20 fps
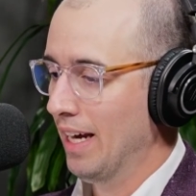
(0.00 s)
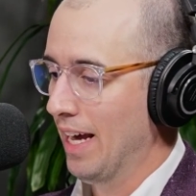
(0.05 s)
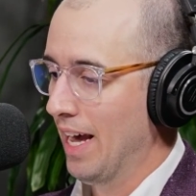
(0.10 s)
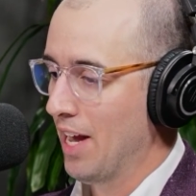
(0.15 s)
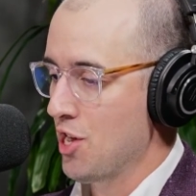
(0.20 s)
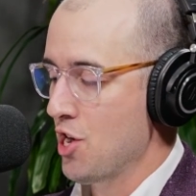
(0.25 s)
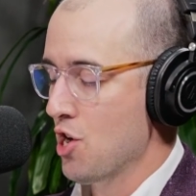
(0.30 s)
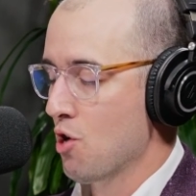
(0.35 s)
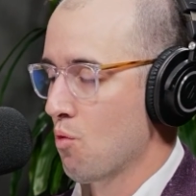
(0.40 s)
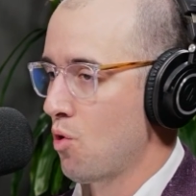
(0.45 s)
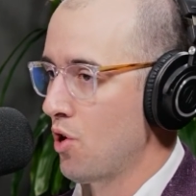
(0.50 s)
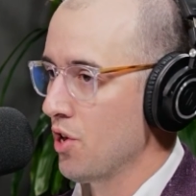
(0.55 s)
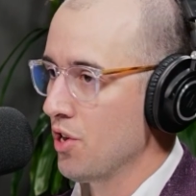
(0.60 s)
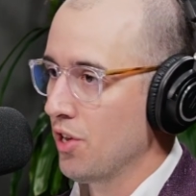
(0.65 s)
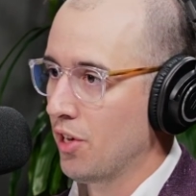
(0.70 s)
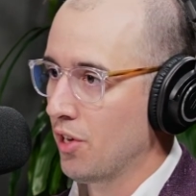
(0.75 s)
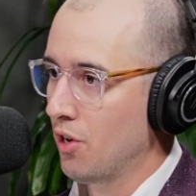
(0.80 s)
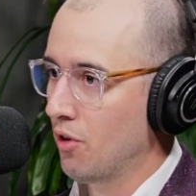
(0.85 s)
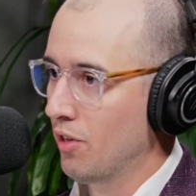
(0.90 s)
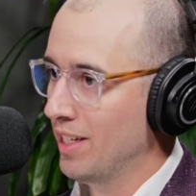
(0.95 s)
In year one, you
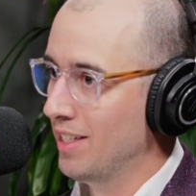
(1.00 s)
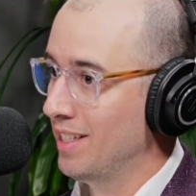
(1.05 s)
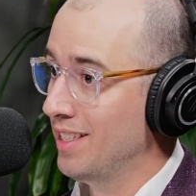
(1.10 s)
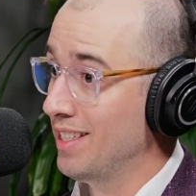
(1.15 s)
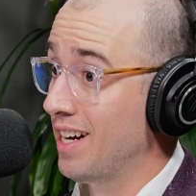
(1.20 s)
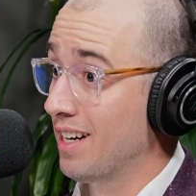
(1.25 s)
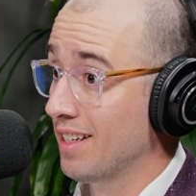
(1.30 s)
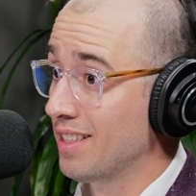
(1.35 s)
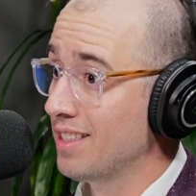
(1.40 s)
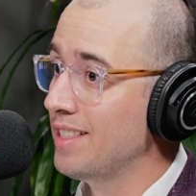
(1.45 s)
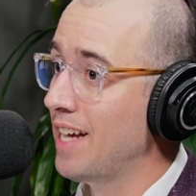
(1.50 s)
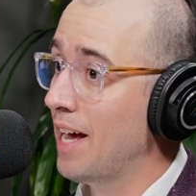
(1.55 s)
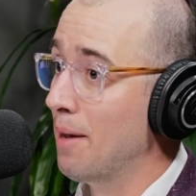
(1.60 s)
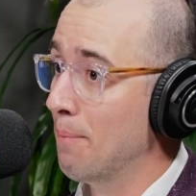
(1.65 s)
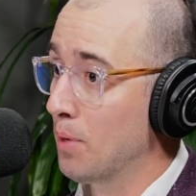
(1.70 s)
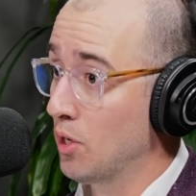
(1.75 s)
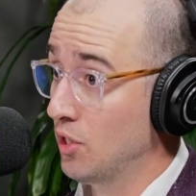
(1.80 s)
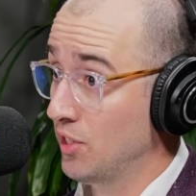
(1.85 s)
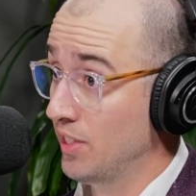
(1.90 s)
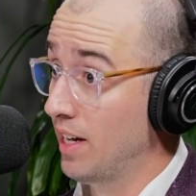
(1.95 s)
can only deduct
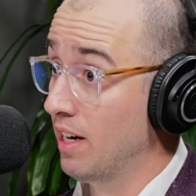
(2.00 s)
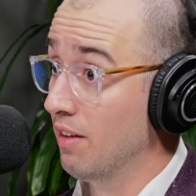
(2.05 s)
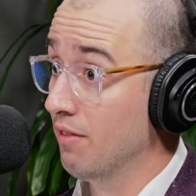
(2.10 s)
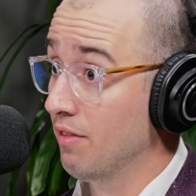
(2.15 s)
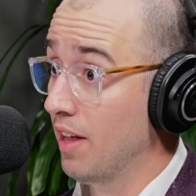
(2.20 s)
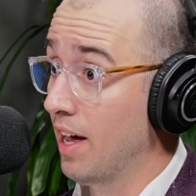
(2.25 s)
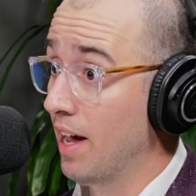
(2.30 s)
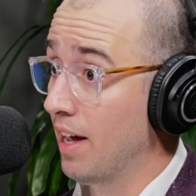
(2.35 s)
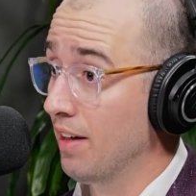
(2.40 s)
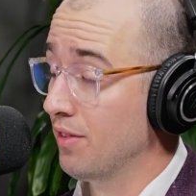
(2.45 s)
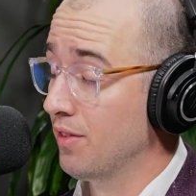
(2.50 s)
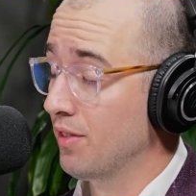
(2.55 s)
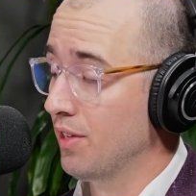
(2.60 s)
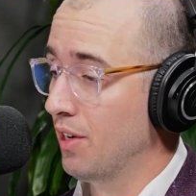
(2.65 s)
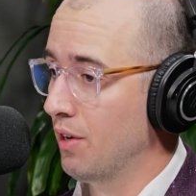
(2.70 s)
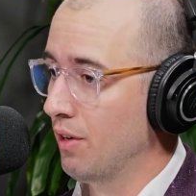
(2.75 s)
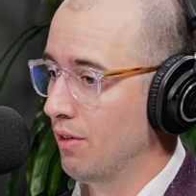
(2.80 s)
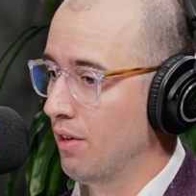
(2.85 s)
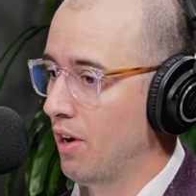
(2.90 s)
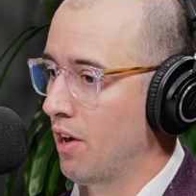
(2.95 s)
10% of that.
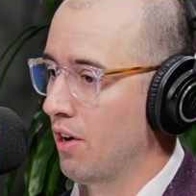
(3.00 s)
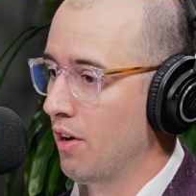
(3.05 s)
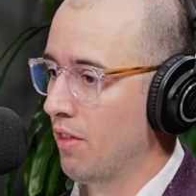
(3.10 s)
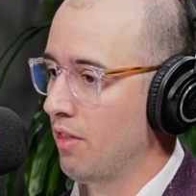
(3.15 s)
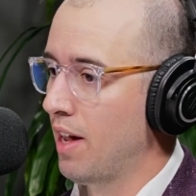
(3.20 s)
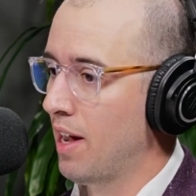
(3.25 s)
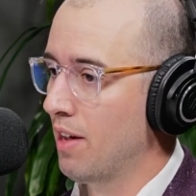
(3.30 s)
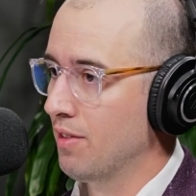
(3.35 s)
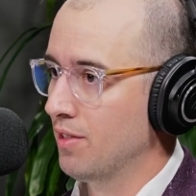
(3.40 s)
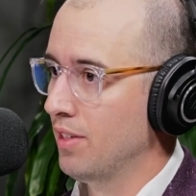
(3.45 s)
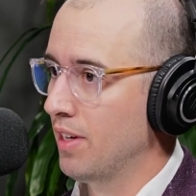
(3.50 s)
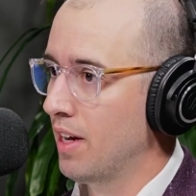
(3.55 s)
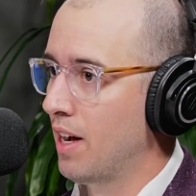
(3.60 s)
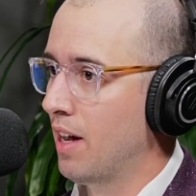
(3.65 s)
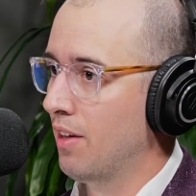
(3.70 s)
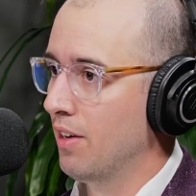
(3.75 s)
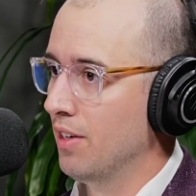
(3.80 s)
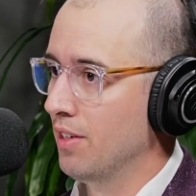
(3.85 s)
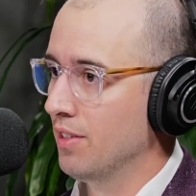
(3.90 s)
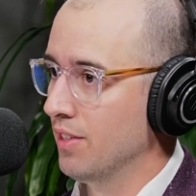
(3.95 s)
So
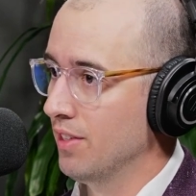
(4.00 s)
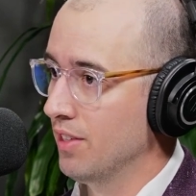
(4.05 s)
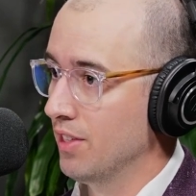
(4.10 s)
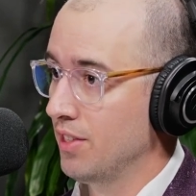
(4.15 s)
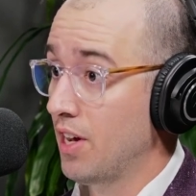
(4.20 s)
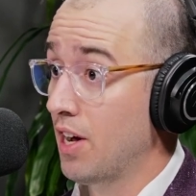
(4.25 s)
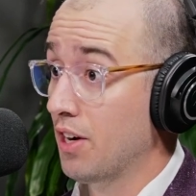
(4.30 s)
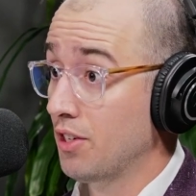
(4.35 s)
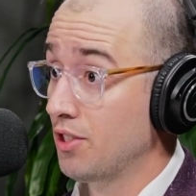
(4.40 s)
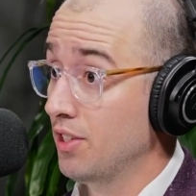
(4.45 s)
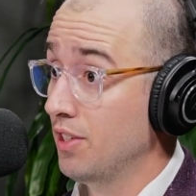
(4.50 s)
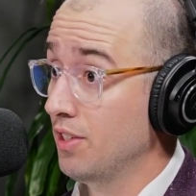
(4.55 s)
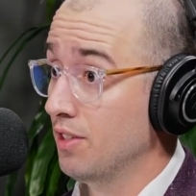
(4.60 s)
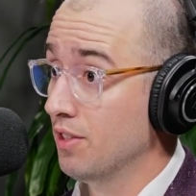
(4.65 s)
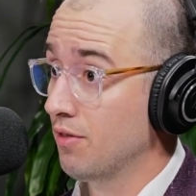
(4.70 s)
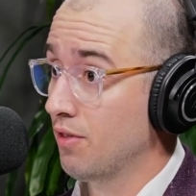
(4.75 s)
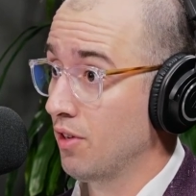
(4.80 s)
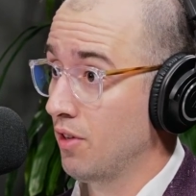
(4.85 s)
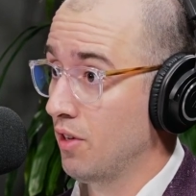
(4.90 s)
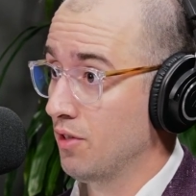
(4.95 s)
$100,000 in deductions
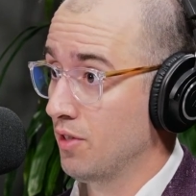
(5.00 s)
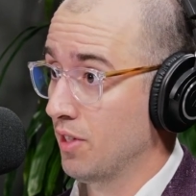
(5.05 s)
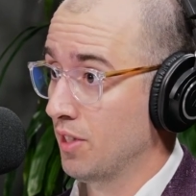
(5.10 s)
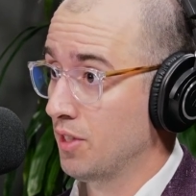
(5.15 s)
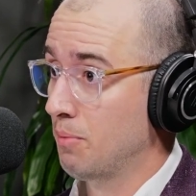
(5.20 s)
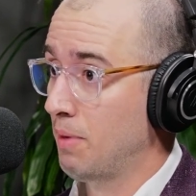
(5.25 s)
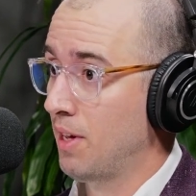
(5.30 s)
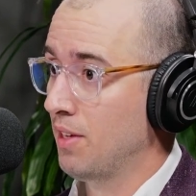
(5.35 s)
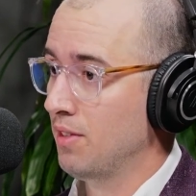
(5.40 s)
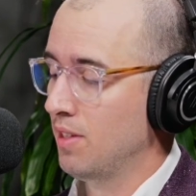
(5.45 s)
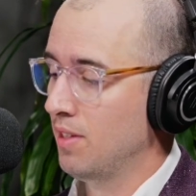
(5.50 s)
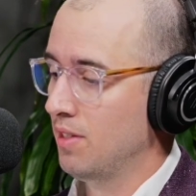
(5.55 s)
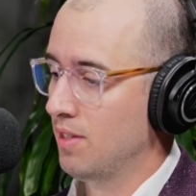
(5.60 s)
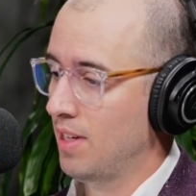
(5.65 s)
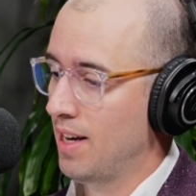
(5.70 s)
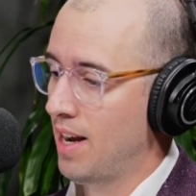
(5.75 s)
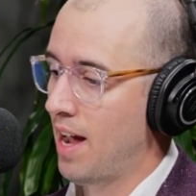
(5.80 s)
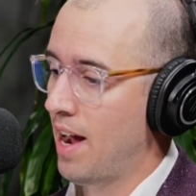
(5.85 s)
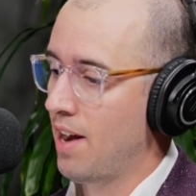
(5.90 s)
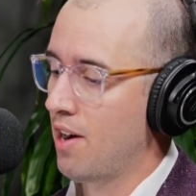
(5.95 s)
for those expenses
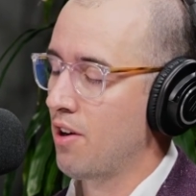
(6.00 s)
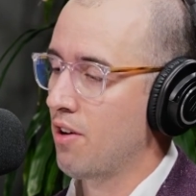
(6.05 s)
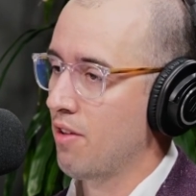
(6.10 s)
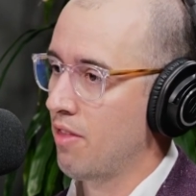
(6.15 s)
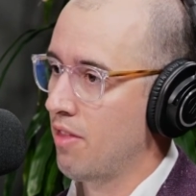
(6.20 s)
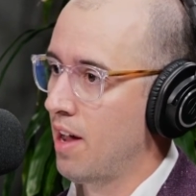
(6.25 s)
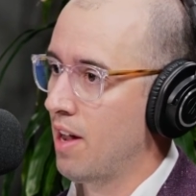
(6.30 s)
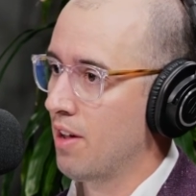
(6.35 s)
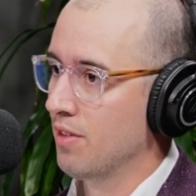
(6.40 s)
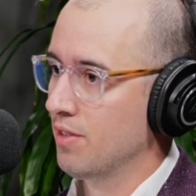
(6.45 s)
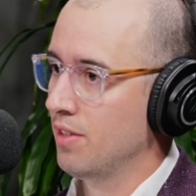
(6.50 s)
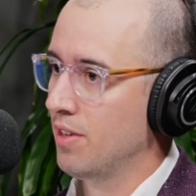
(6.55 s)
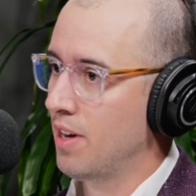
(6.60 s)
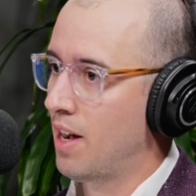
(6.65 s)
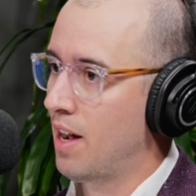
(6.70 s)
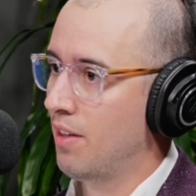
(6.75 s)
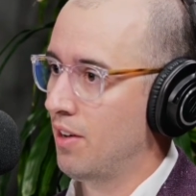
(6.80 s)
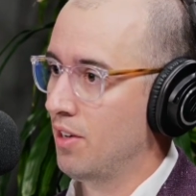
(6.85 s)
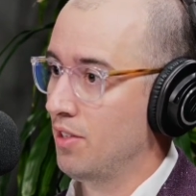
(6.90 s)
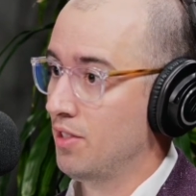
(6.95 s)
and
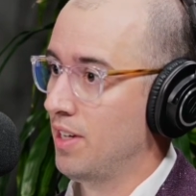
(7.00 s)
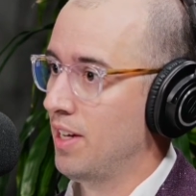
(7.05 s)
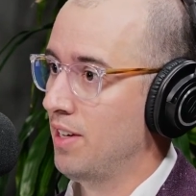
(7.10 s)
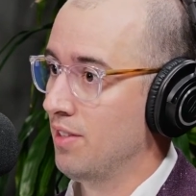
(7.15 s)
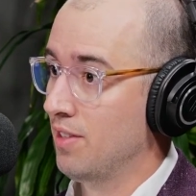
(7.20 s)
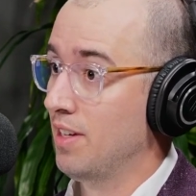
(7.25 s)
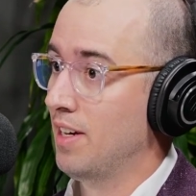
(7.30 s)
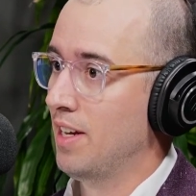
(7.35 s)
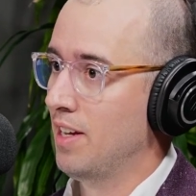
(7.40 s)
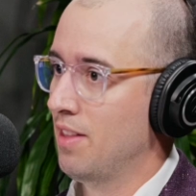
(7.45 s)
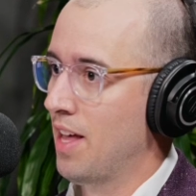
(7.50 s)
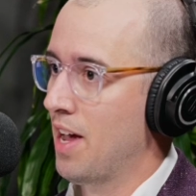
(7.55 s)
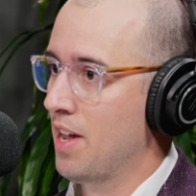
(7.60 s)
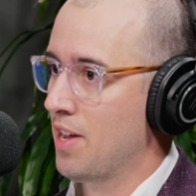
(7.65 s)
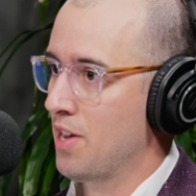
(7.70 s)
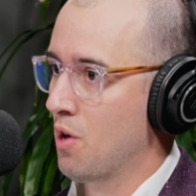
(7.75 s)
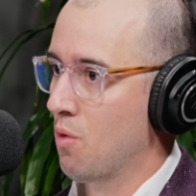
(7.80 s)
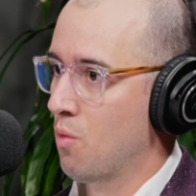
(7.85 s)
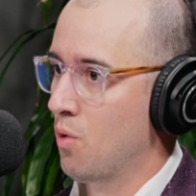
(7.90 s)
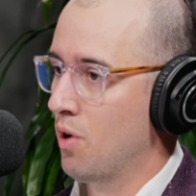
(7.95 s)
$900,000 isn't that
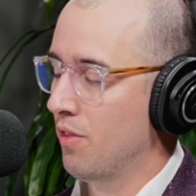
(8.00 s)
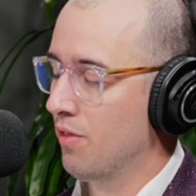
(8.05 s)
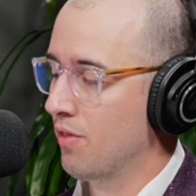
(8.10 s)
year one.